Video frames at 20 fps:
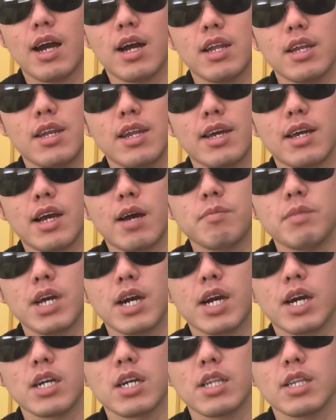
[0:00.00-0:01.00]
Like, I'm not
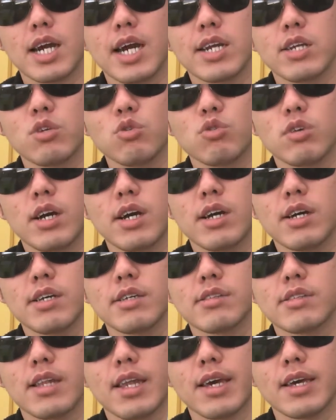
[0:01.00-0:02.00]
gonna lie to you
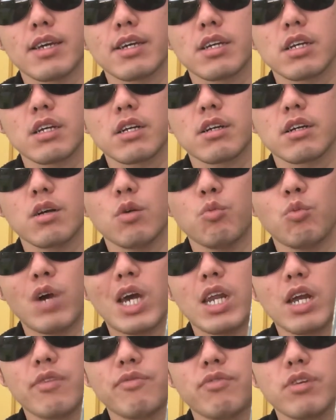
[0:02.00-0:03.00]
guys, like, when
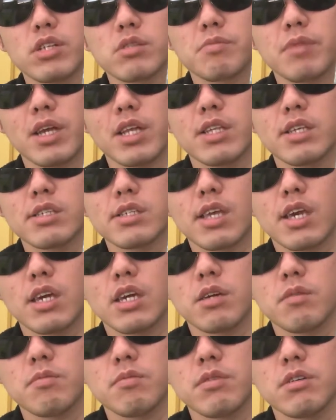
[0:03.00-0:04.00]
I first played this
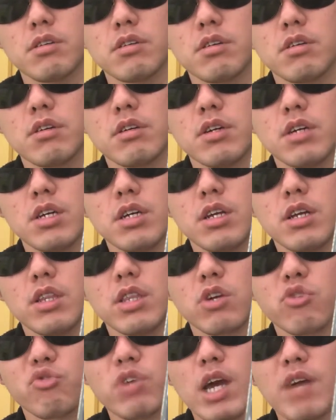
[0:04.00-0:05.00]
game, the
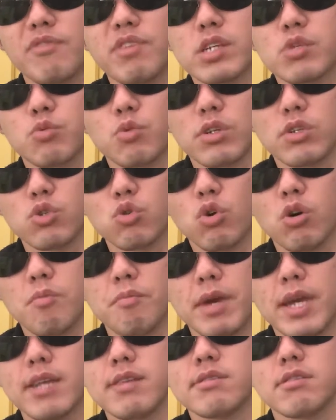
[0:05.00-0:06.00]
graphics were so
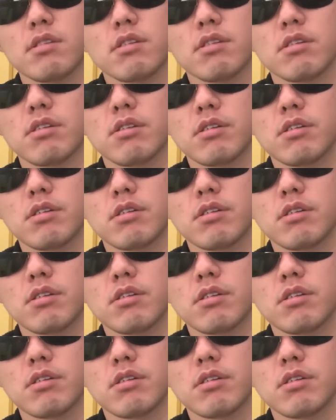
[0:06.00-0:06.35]
amazing.